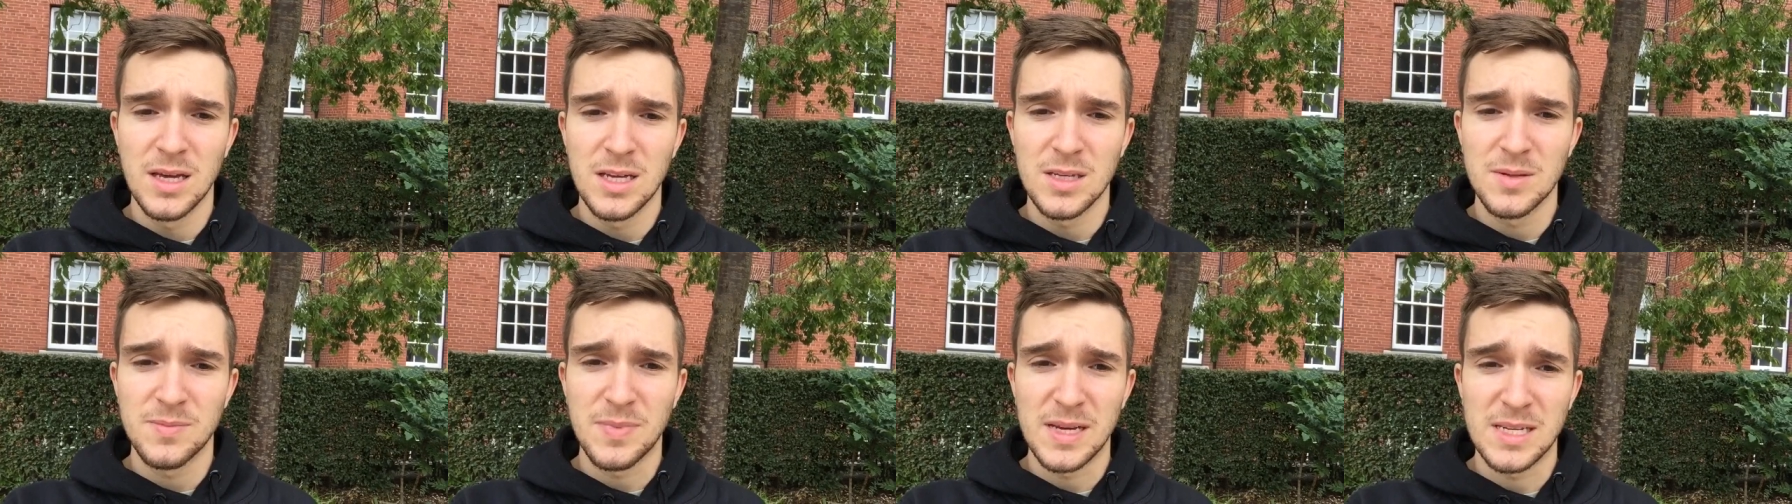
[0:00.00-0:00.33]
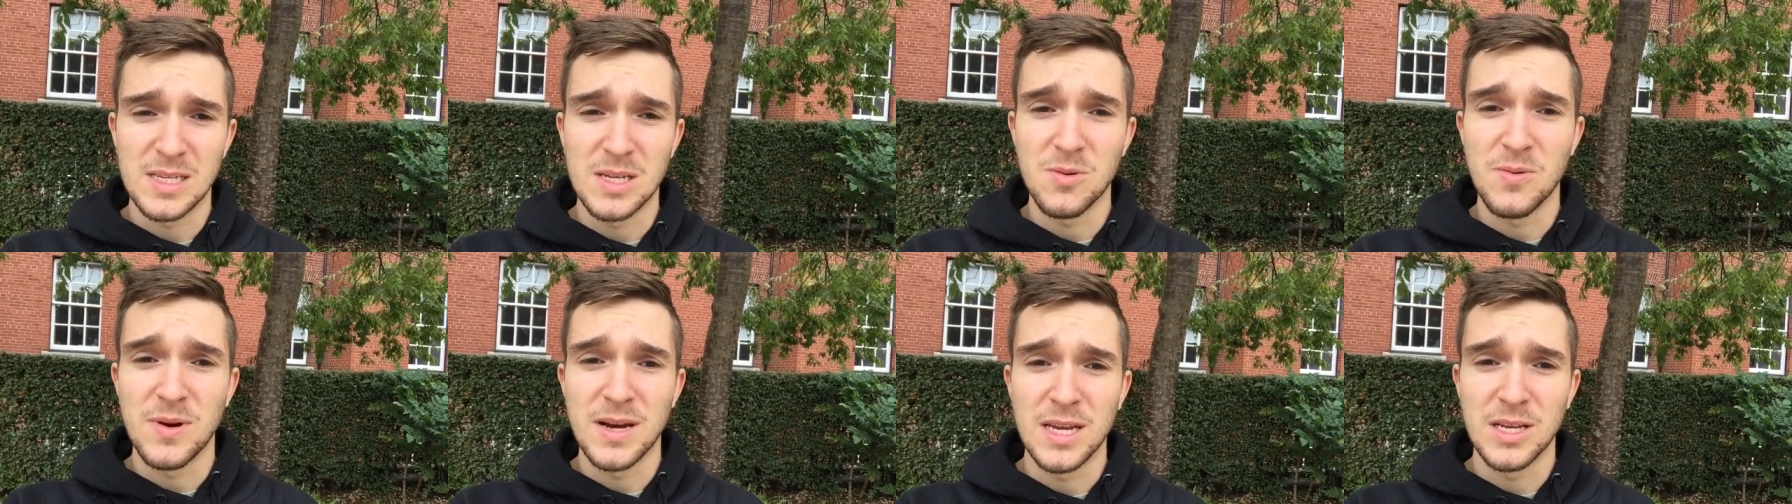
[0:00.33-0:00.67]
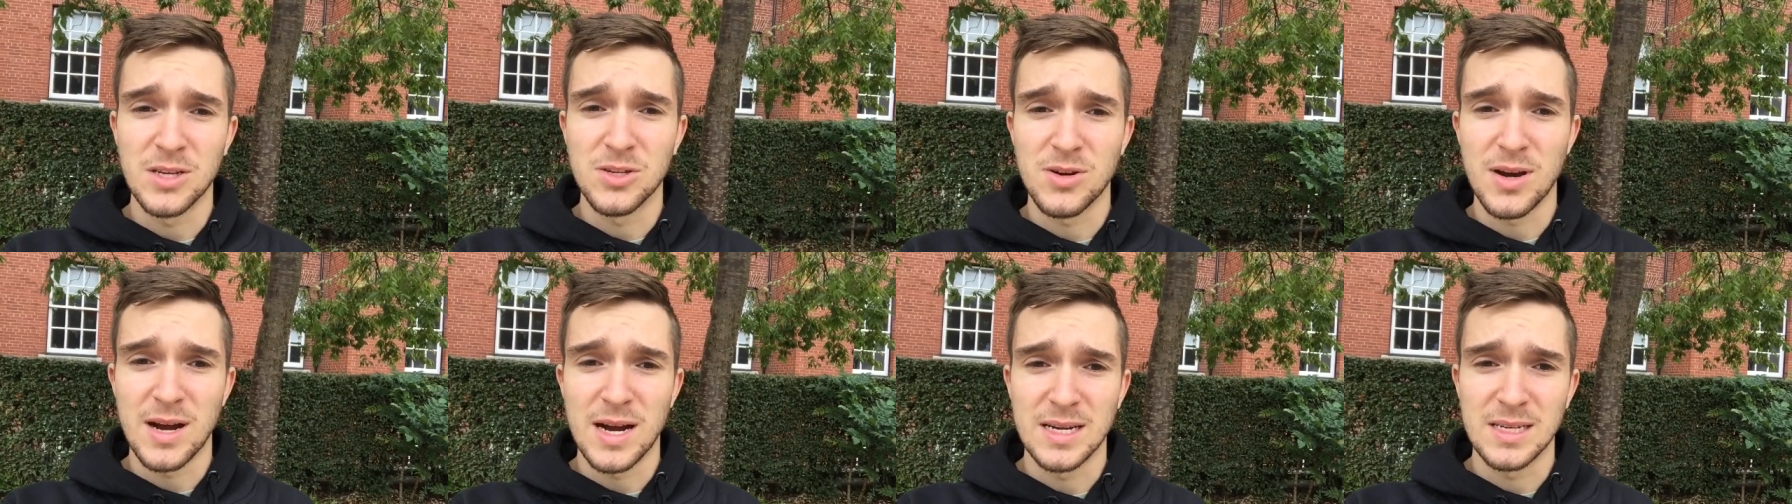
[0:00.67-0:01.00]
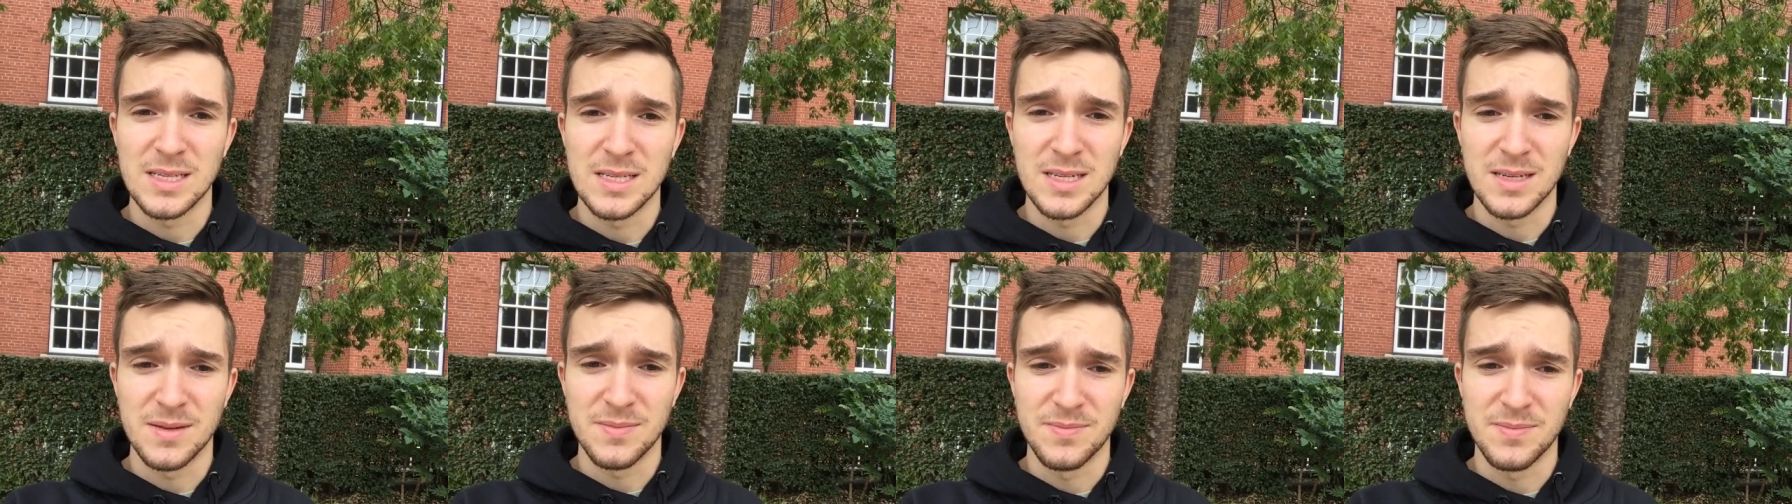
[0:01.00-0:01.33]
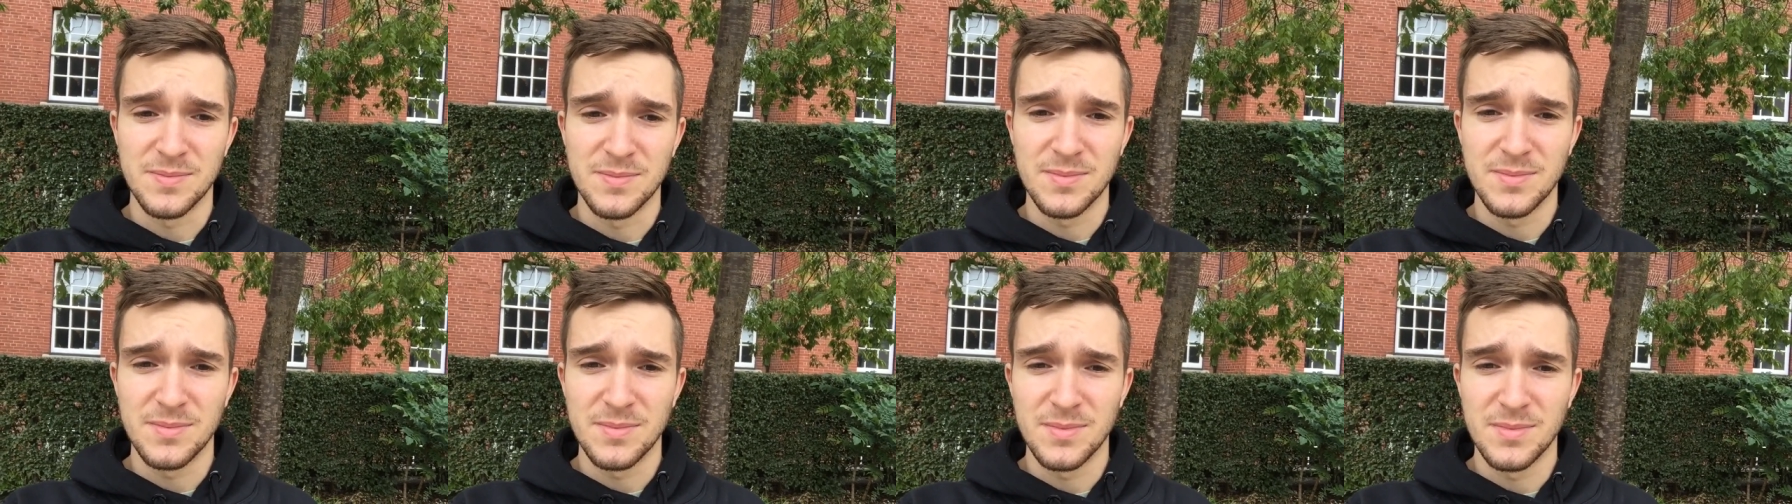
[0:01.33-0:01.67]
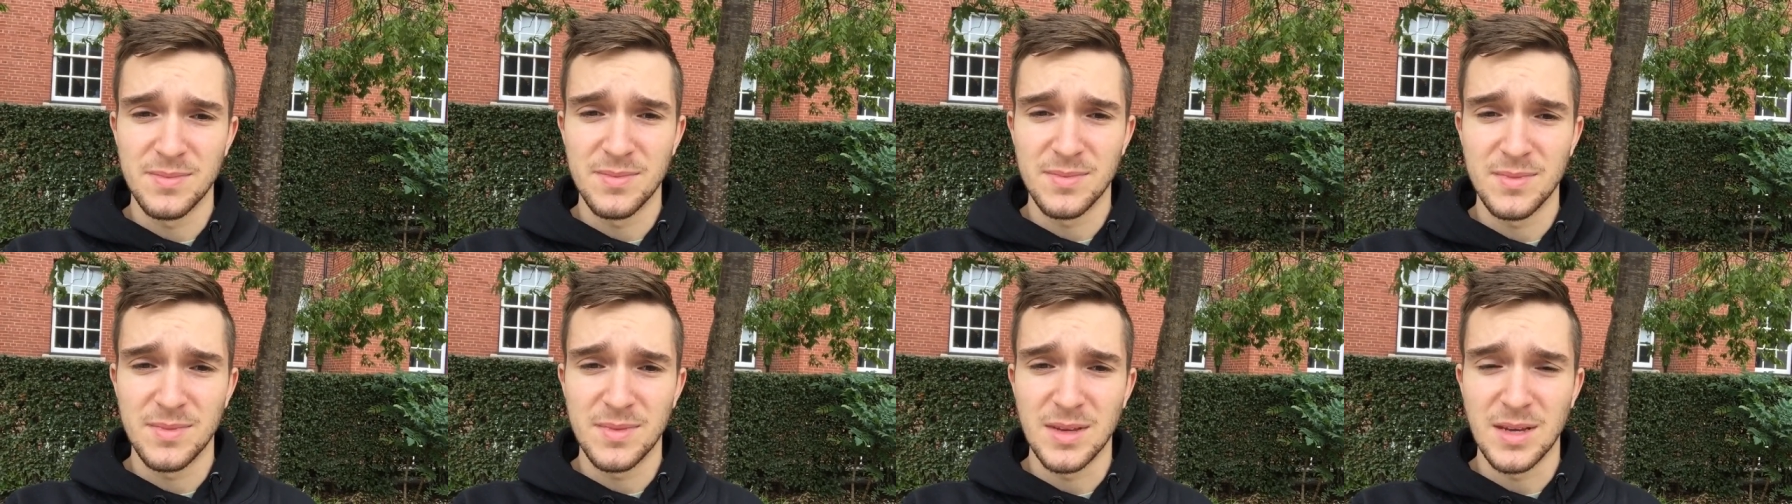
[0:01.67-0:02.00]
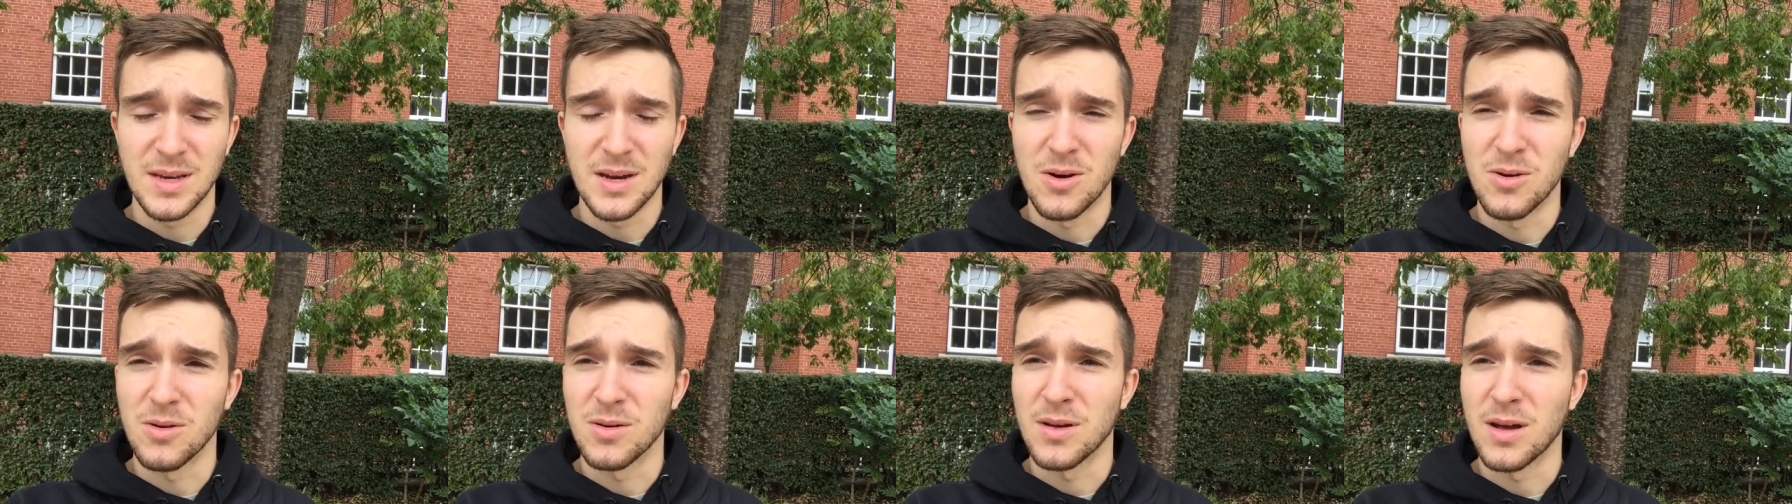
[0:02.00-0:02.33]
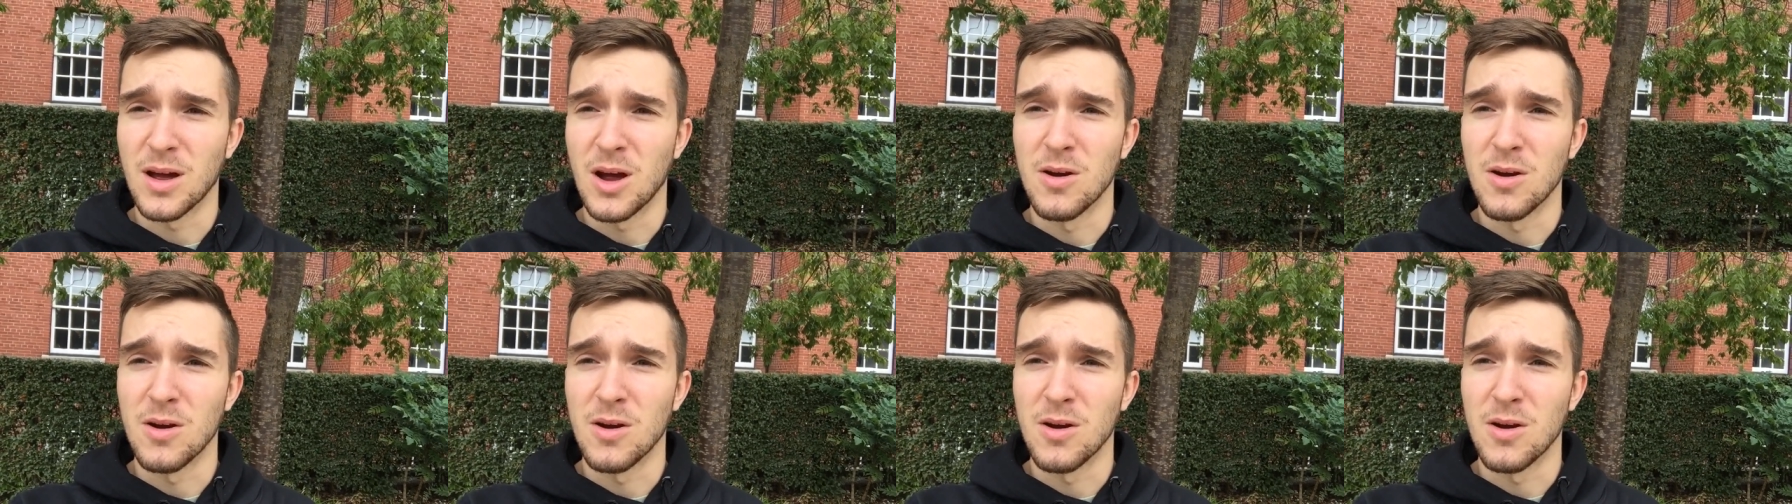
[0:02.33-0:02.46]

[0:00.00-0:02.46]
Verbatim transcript: especially when you're trying to, you know,